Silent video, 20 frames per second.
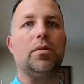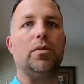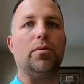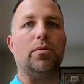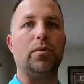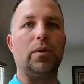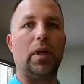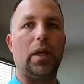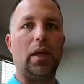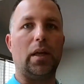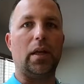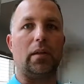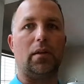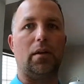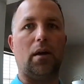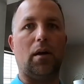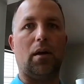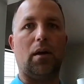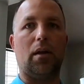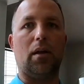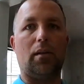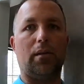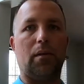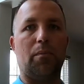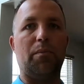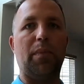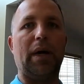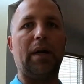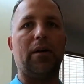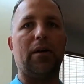to get the
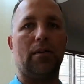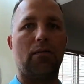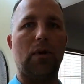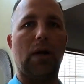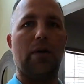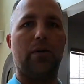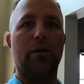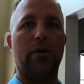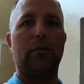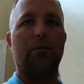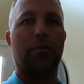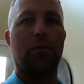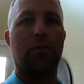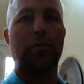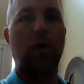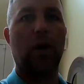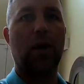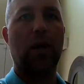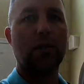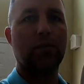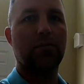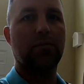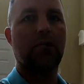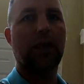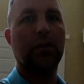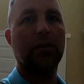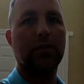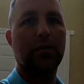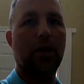better router for Verizon Fios.